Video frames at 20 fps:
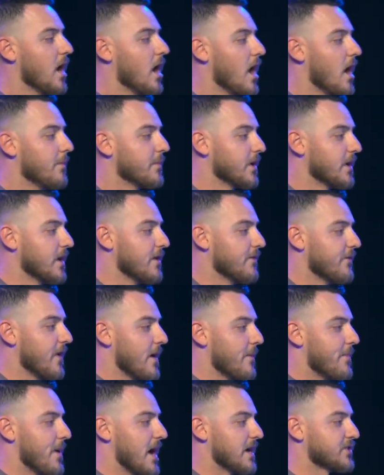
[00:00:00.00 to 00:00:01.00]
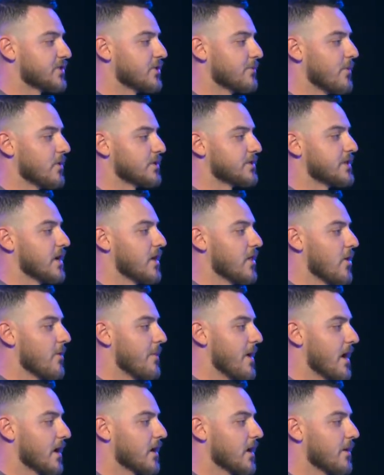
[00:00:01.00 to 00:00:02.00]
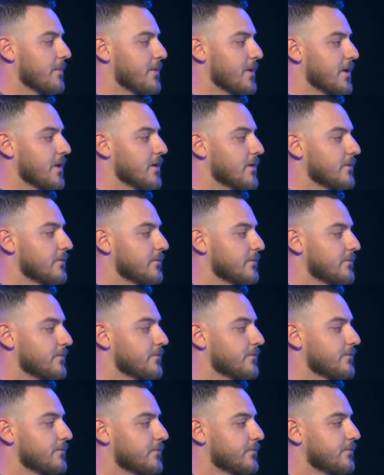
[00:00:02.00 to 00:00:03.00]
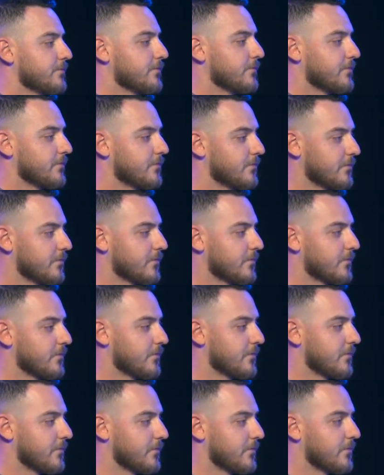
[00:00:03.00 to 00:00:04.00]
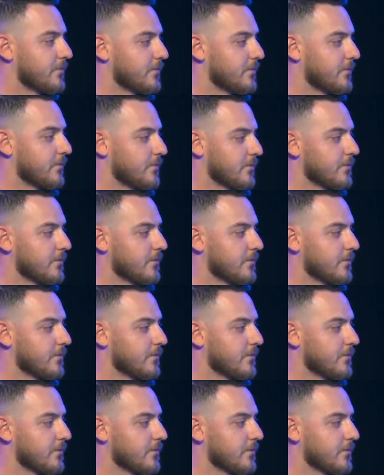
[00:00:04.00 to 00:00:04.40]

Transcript: I'm going to invite Pastor Marcelo back up here. Voy a invitar al Pastor Marcelo que suba.